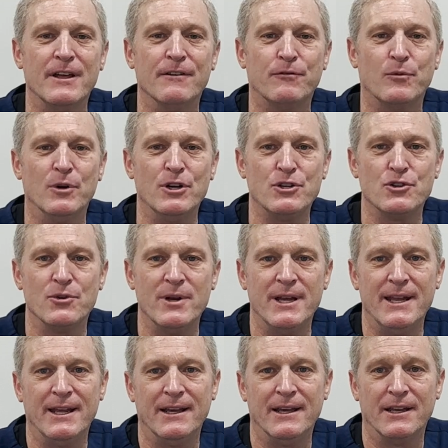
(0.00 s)
If we're
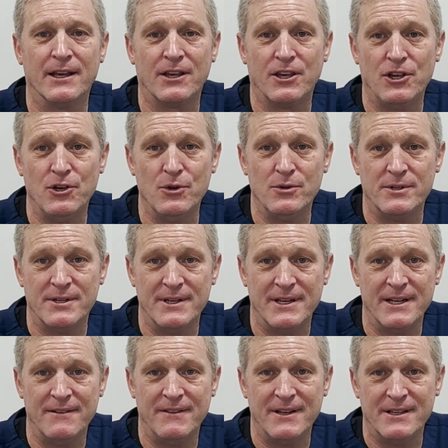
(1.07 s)
treating an acute
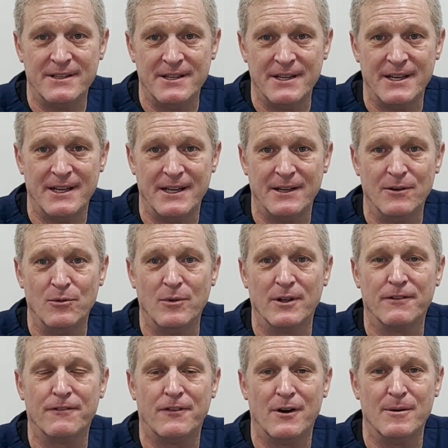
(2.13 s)
DVT
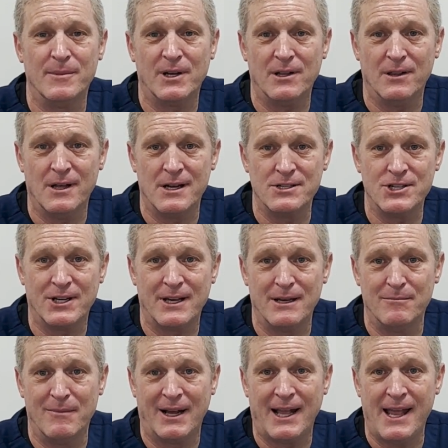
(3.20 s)
with pharmacologic
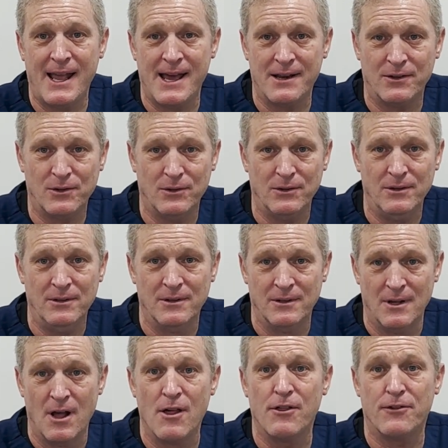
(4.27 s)
and mechanical
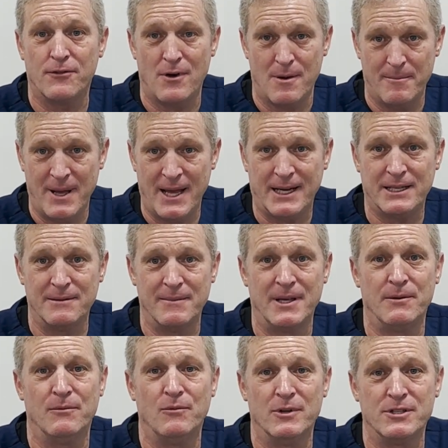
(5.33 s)

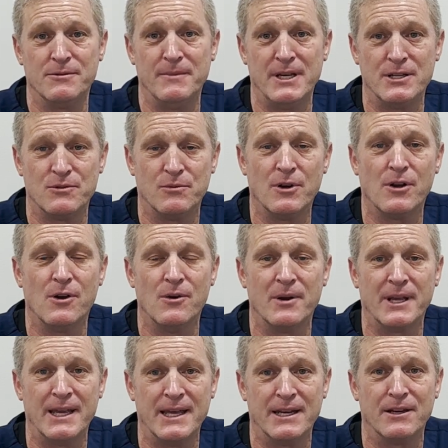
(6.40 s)
thrombectomy, which means we're
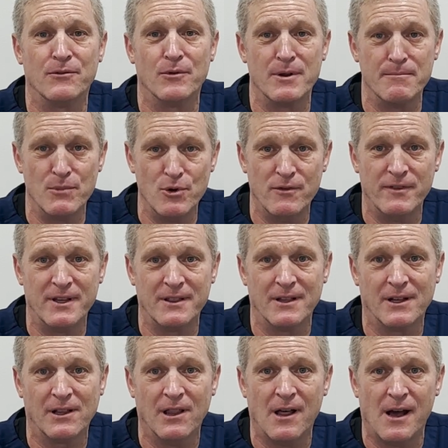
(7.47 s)
going in and removing
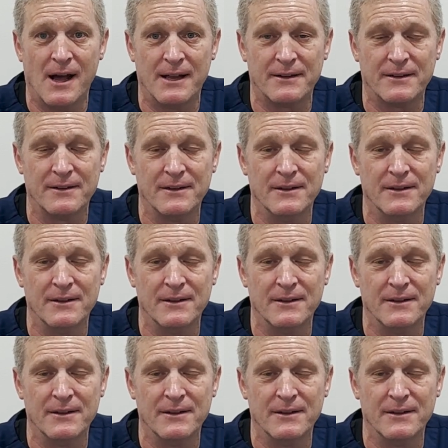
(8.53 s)
the clot.